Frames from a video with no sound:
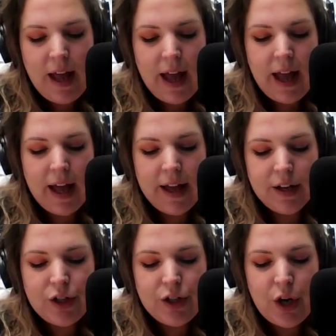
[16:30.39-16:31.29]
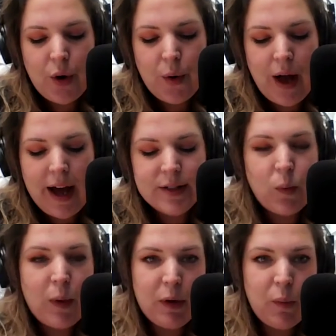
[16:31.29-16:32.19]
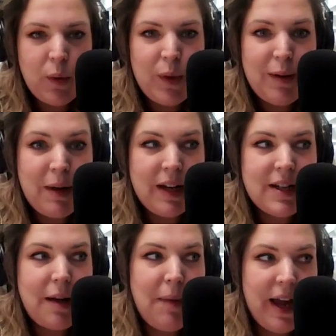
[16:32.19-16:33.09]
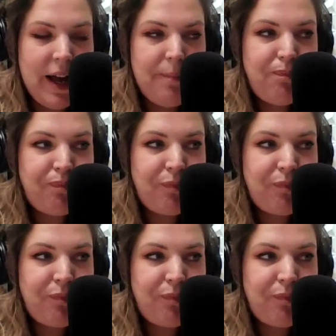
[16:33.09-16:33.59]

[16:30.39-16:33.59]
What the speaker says: And, you know, as women, when we meet a man,